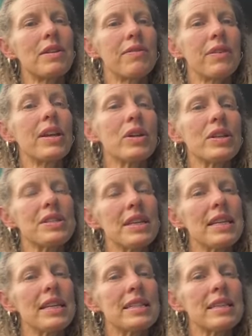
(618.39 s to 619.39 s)

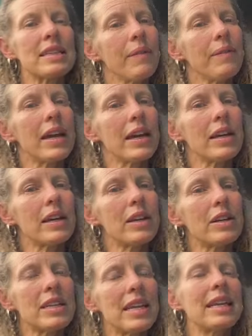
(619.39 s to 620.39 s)
frequencies that
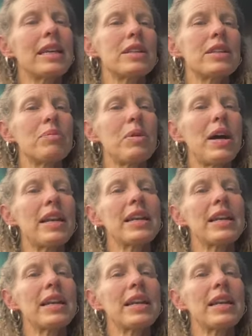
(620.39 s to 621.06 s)
you're taking into your body,